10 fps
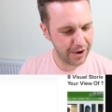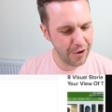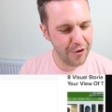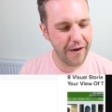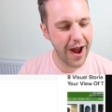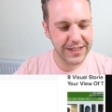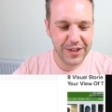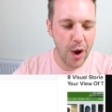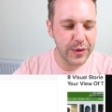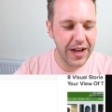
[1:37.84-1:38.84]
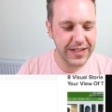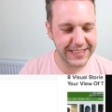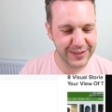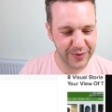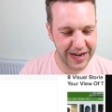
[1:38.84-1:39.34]
Correct. Only year
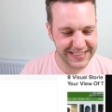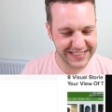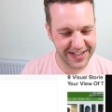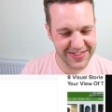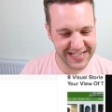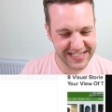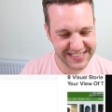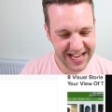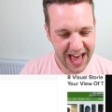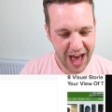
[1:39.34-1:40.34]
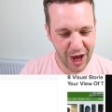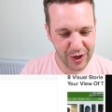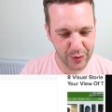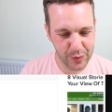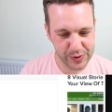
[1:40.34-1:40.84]
six were allowed to sit on these
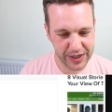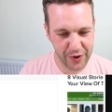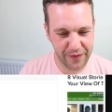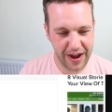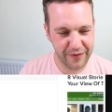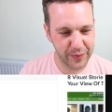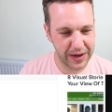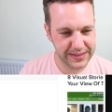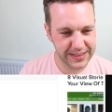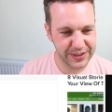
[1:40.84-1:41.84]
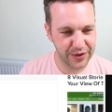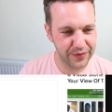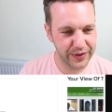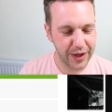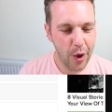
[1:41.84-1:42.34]
and lord over everyone else. It's so
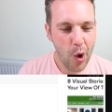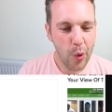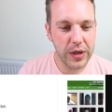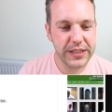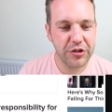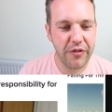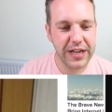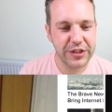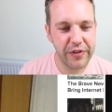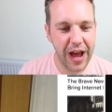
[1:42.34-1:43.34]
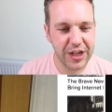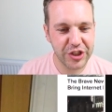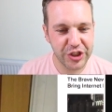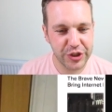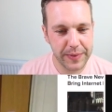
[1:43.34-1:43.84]
funny. What is the correct
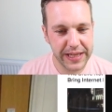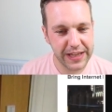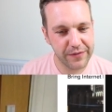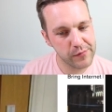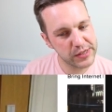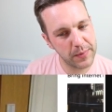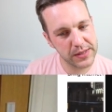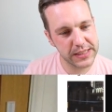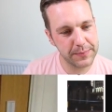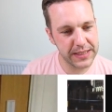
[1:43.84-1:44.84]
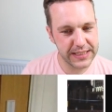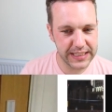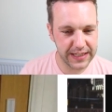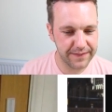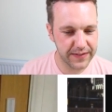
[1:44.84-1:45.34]
reaction to being given
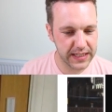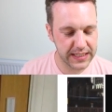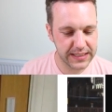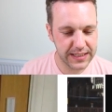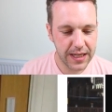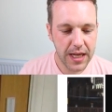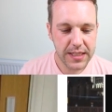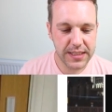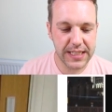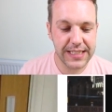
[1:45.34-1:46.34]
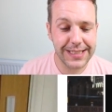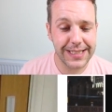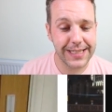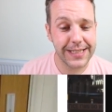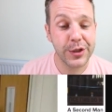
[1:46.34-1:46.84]
responsibility for this? So this
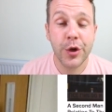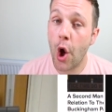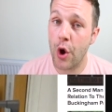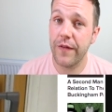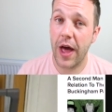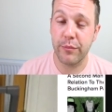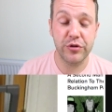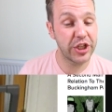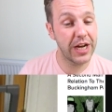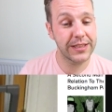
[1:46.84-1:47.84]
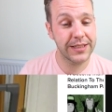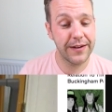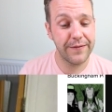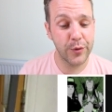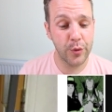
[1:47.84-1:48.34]
is an overhead
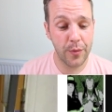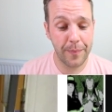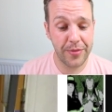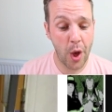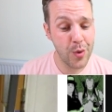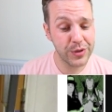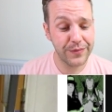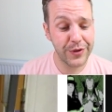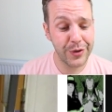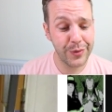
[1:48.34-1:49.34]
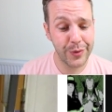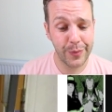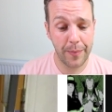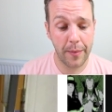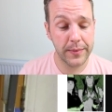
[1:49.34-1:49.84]
projector for those of you who
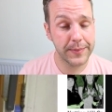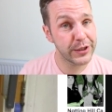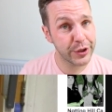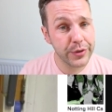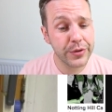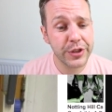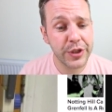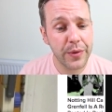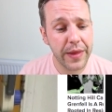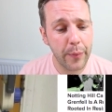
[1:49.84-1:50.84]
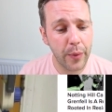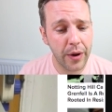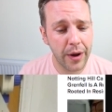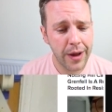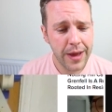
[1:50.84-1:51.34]
are probably too young to know what they
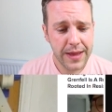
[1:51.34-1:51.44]
were.